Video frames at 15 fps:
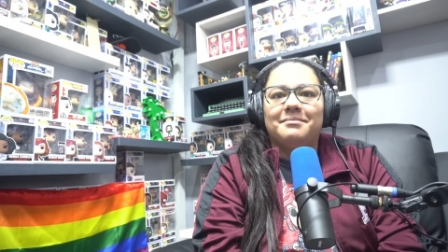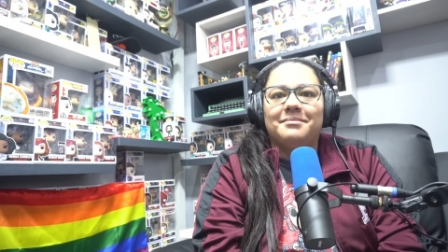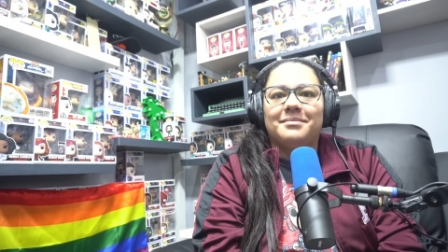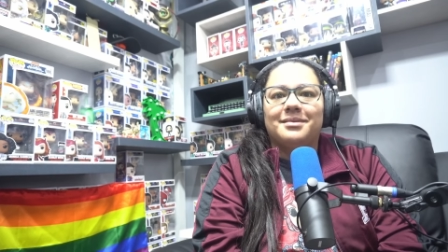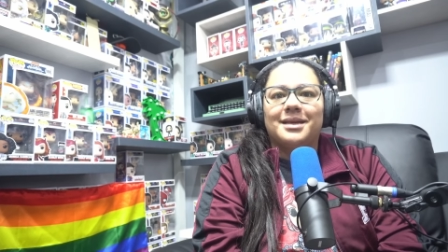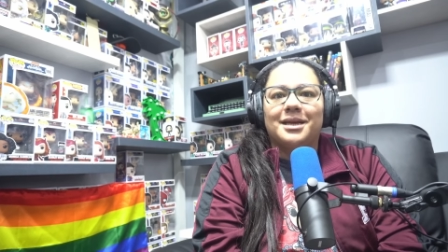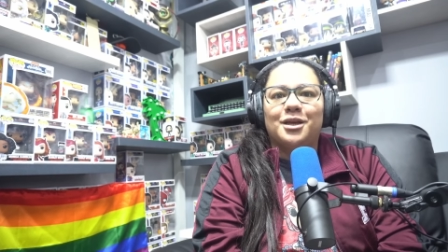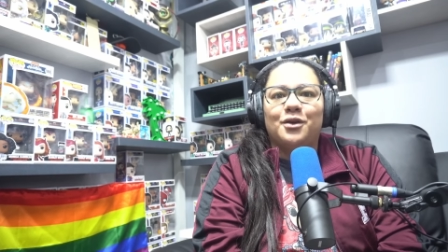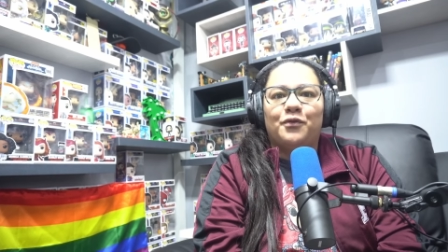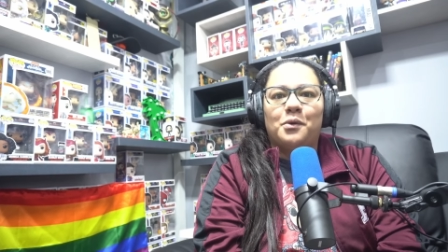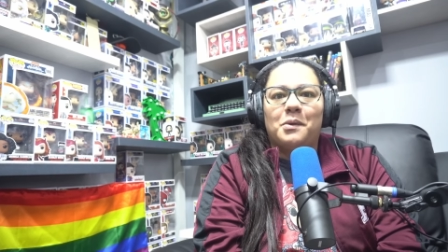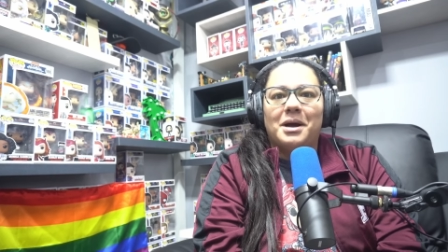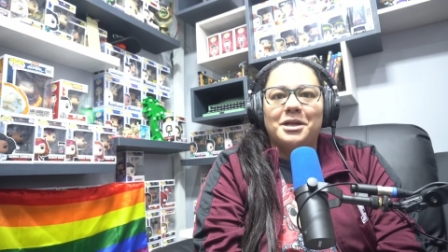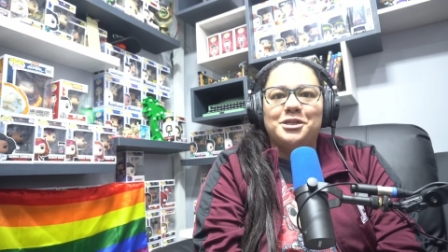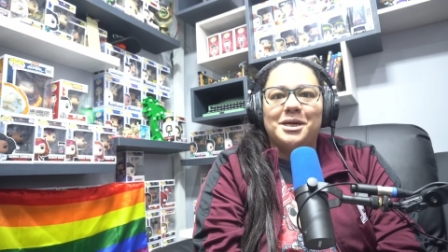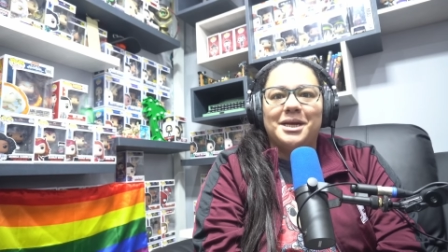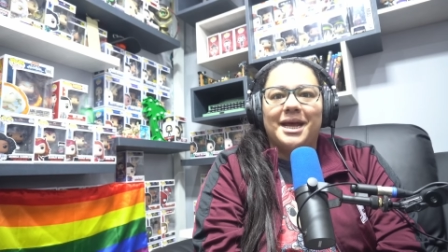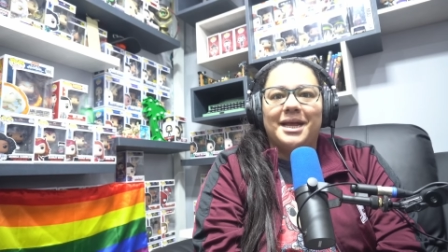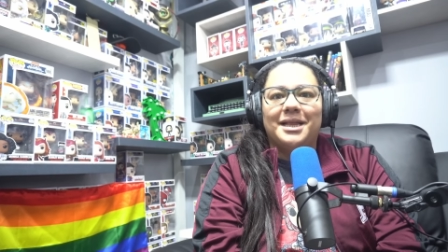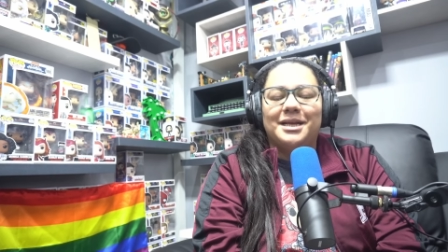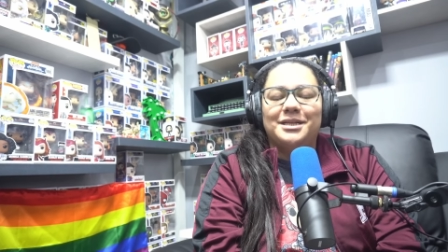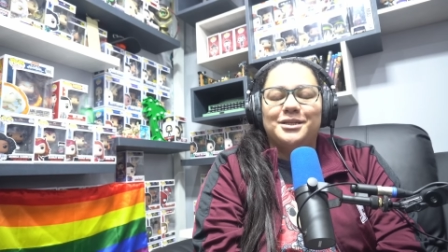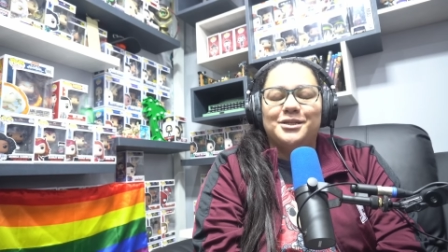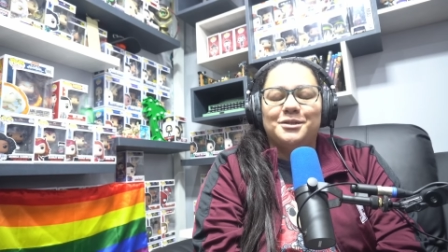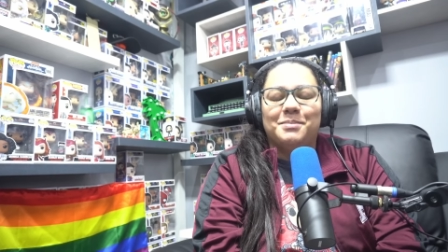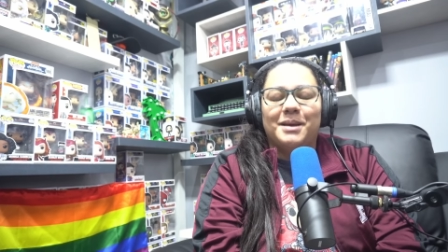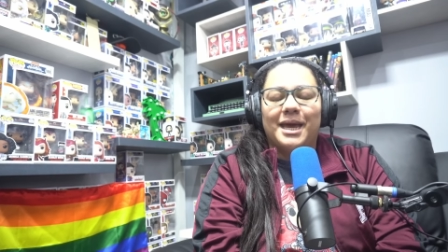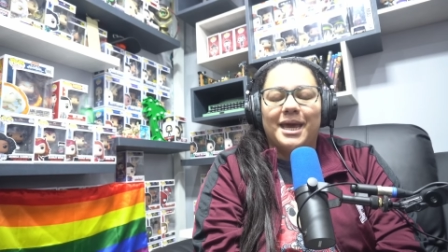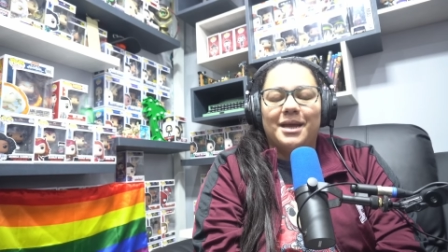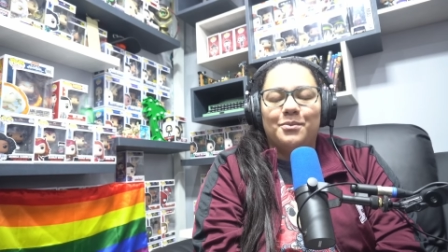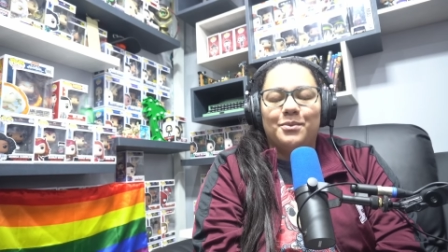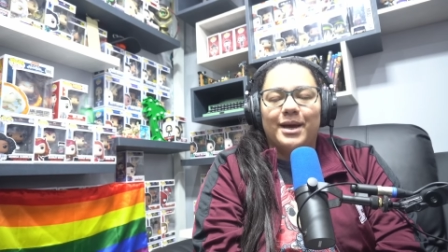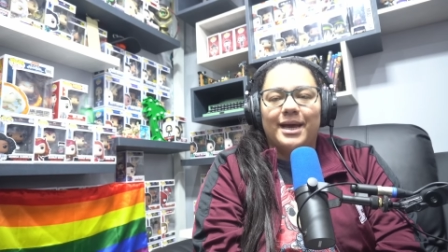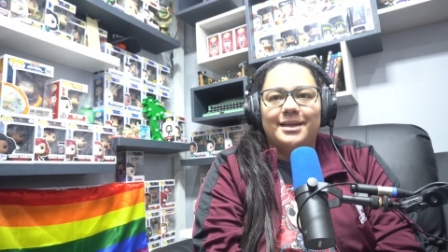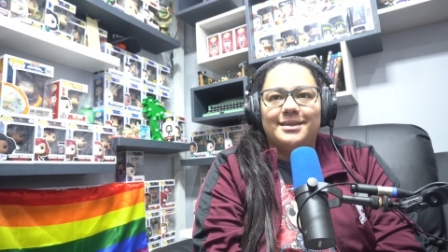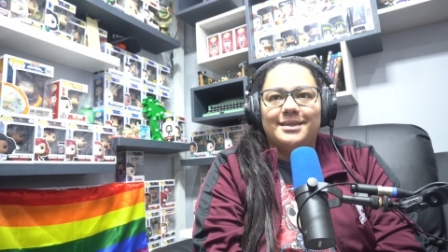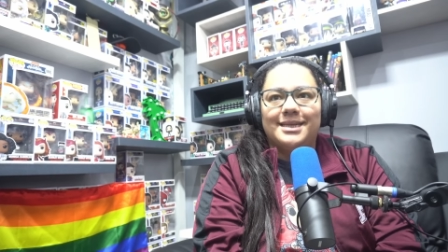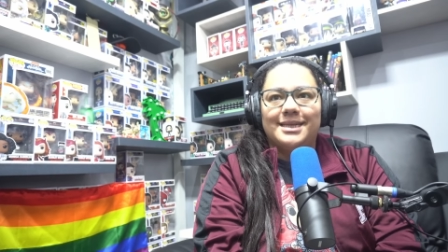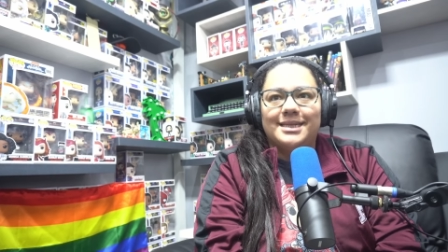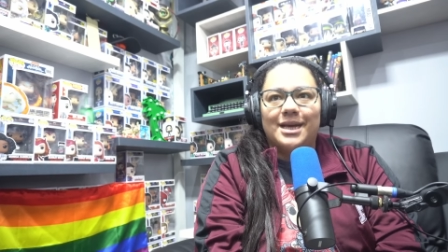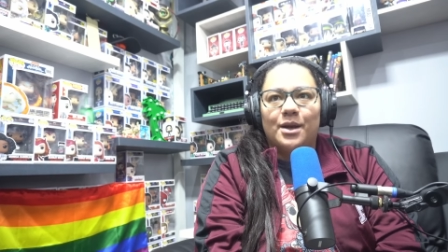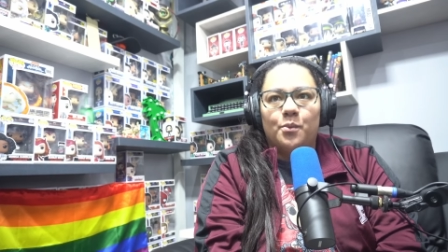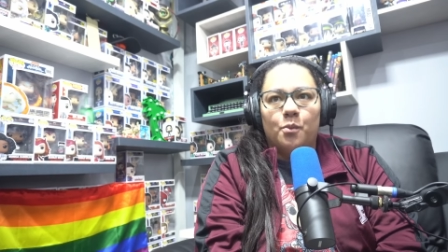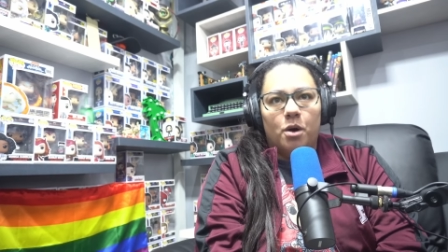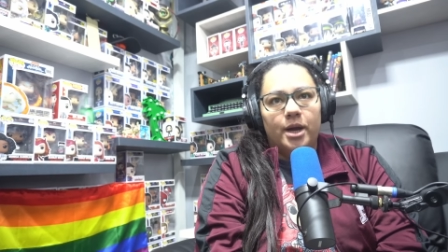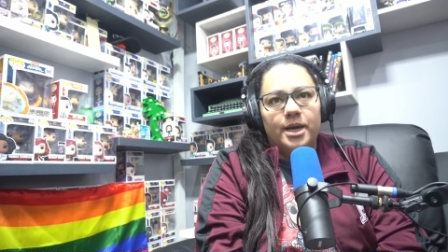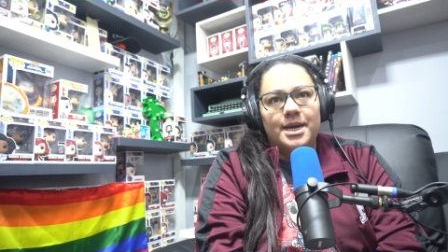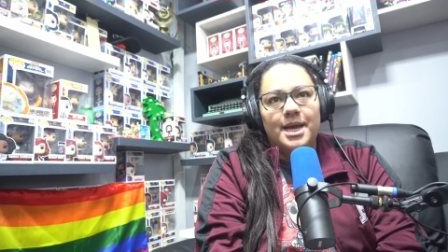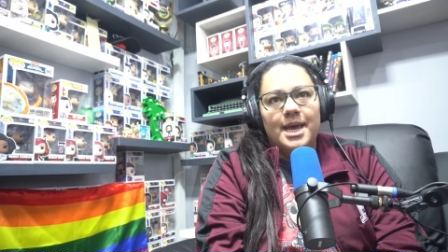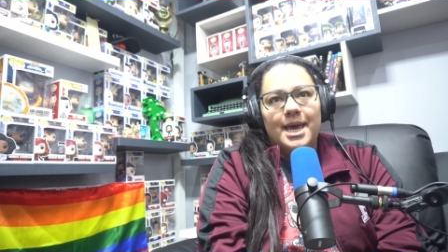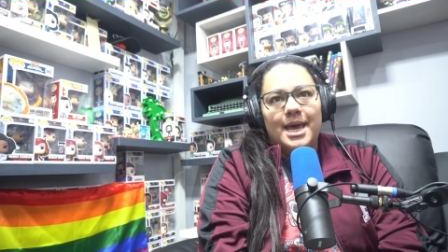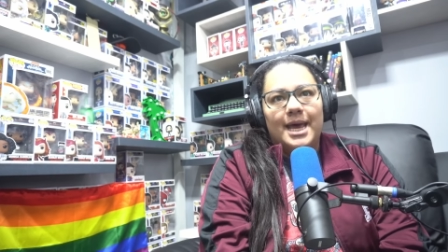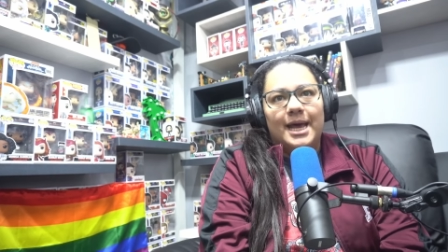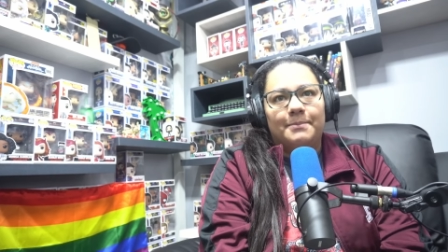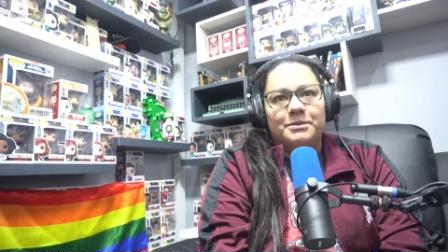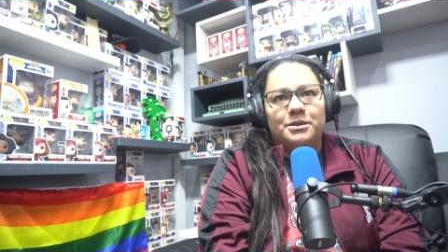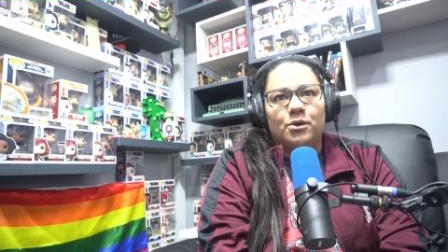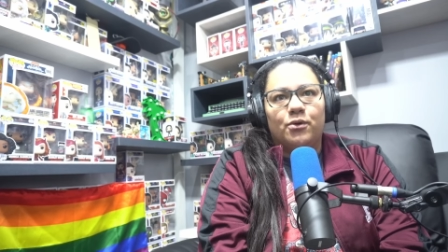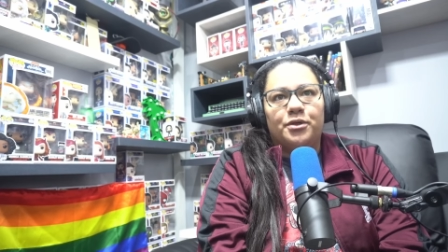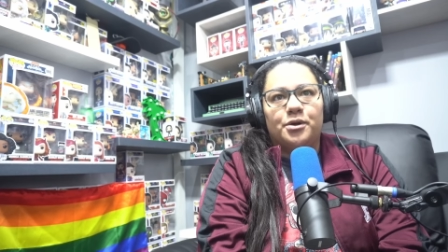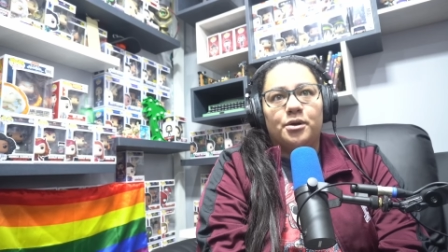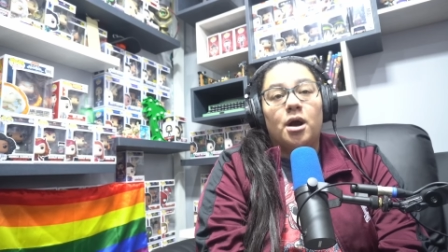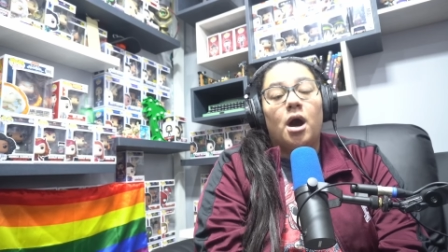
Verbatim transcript: Thank you for watching, and let's just begin with season one, episode three.